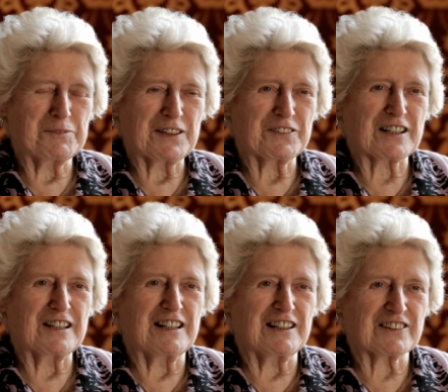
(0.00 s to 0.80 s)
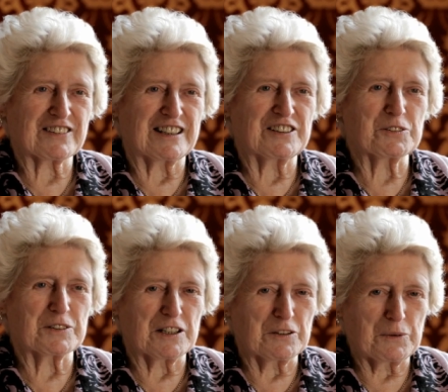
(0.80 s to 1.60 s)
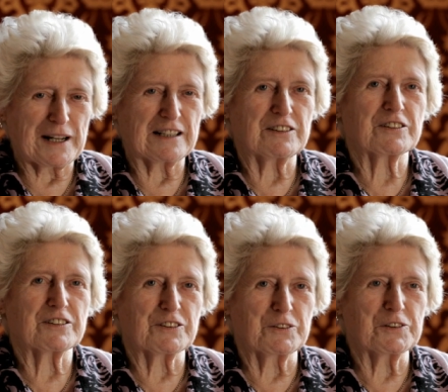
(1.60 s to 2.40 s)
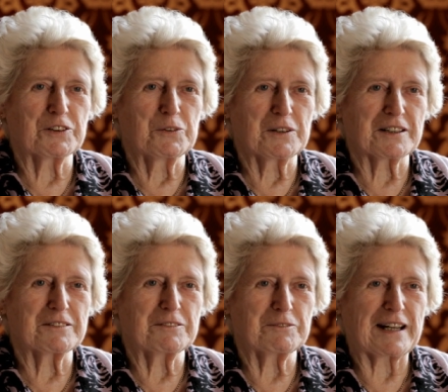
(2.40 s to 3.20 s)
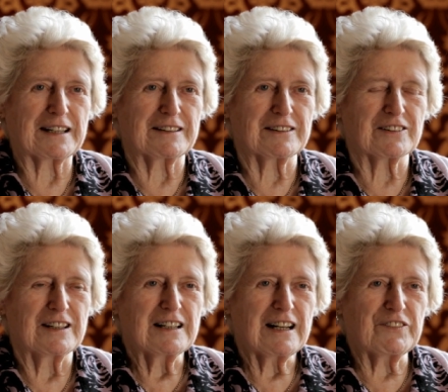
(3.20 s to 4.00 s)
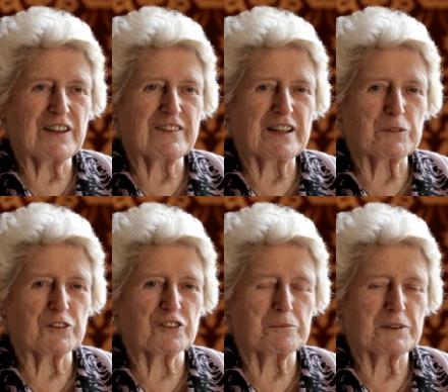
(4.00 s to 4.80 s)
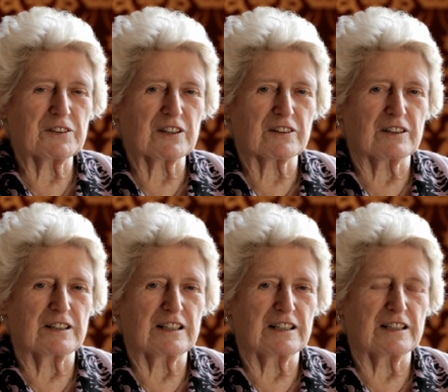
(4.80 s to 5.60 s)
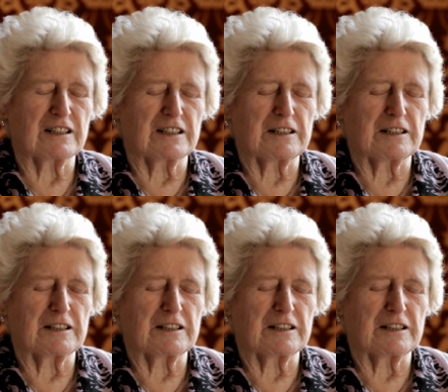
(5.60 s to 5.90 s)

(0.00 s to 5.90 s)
But the clerk said, you know, wait, you will make it. And then there was some particularly